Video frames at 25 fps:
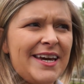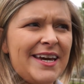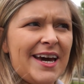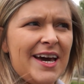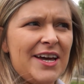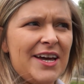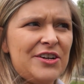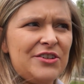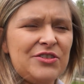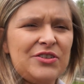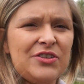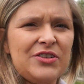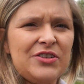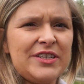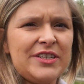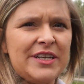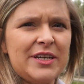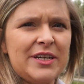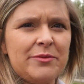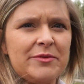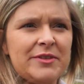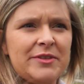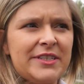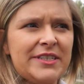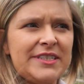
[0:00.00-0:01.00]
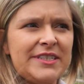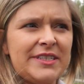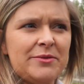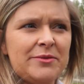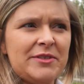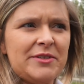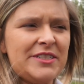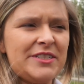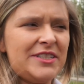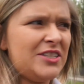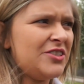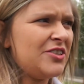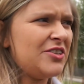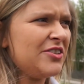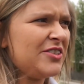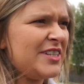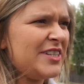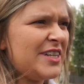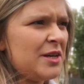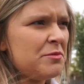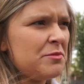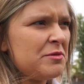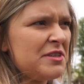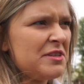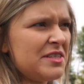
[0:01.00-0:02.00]
Yeah, I don't know the name of the cemetery. Do you know the
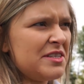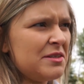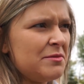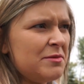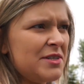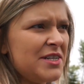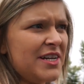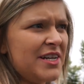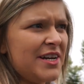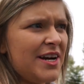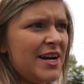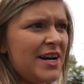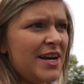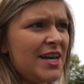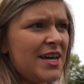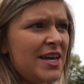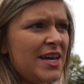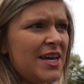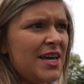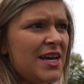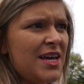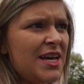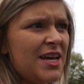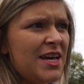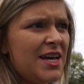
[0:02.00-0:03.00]
name of the cemetery? Didn't it say